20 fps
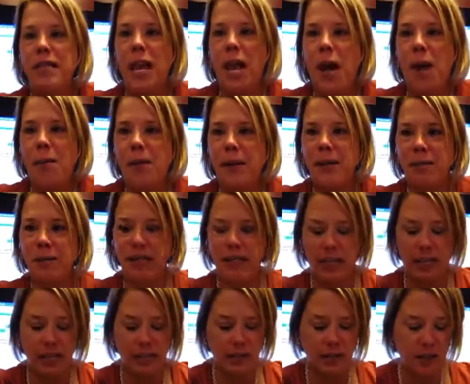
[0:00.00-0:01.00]
to help us with
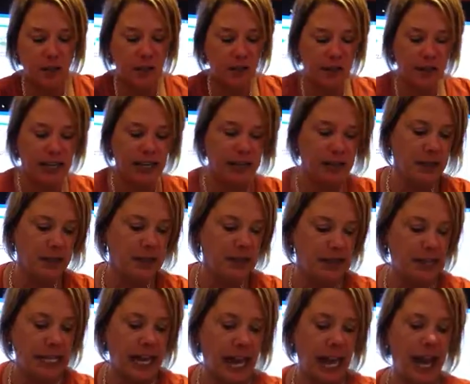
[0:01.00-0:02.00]
this. So for
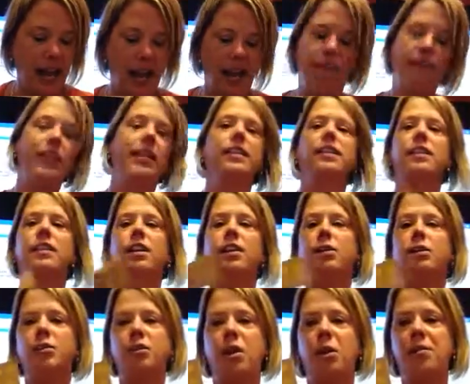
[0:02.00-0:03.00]
instance, I have these
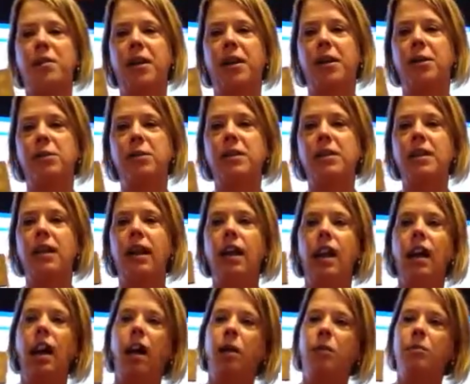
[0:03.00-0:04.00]
colored dominoes.
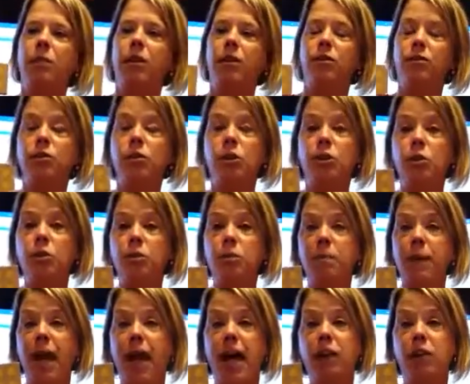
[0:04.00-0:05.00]
There's 2
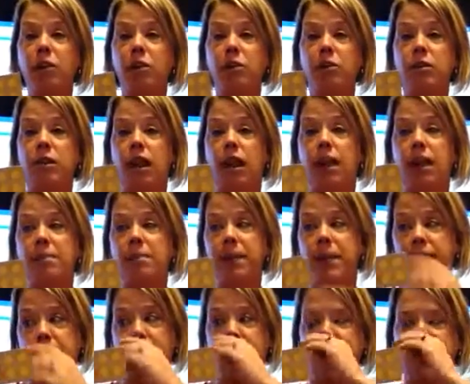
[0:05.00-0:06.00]
pattern
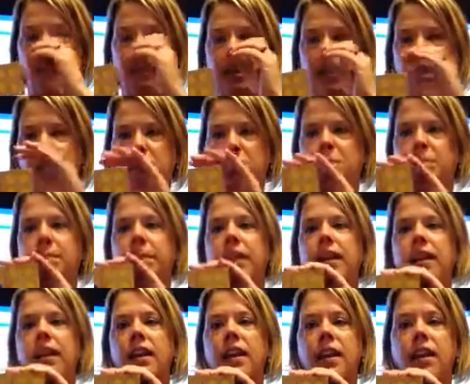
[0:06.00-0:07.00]
pips,
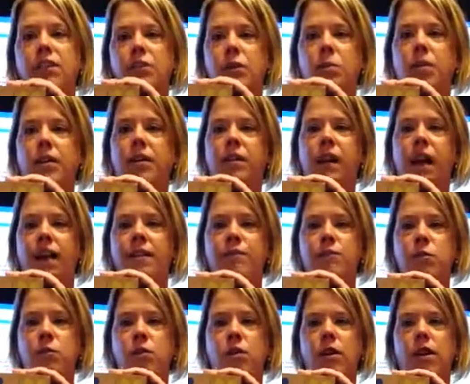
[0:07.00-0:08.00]
if you will. I have
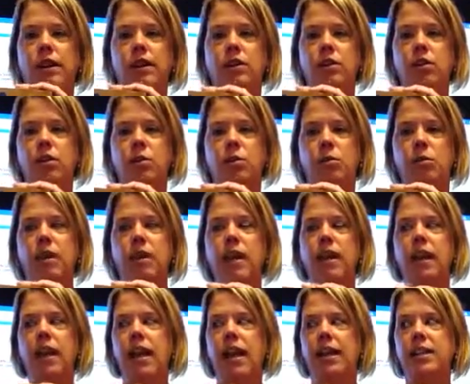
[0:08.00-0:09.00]
4 and 2,
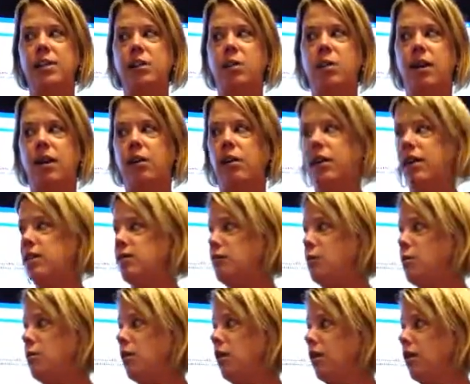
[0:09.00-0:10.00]
and so I know that's
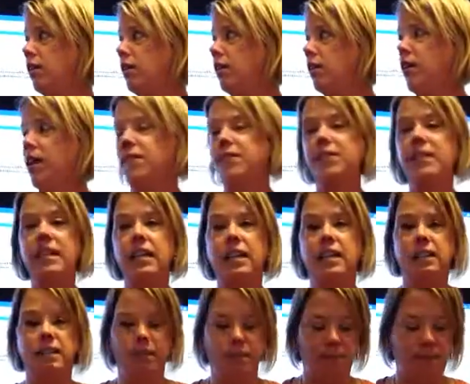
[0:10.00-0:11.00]
4, 5,
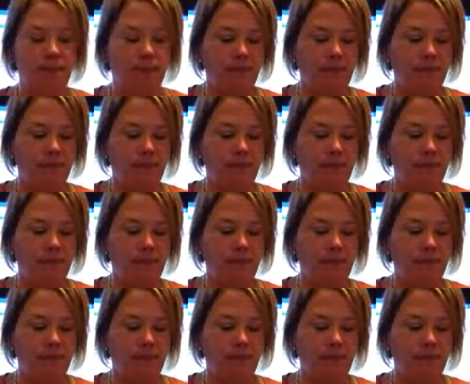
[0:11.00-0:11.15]
6.